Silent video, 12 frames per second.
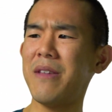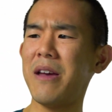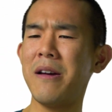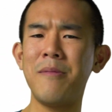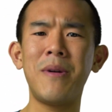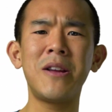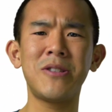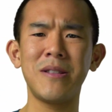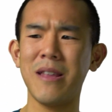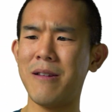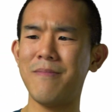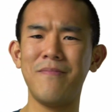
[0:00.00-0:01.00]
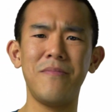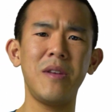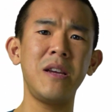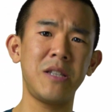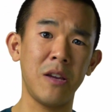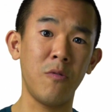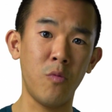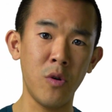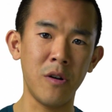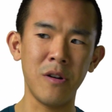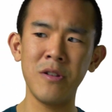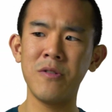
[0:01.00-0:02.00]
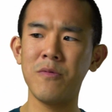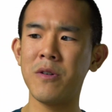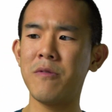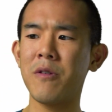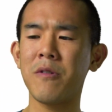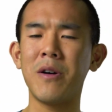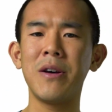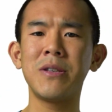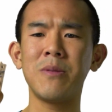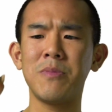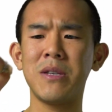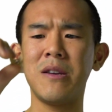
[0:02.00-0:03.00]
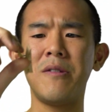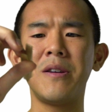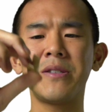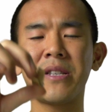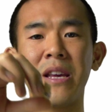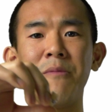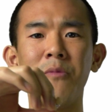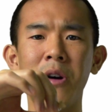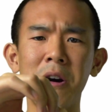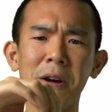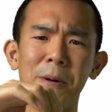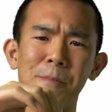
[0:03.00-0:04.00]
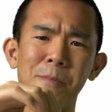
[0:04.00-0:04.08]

I imagine that eating wood would require some serious teamwork.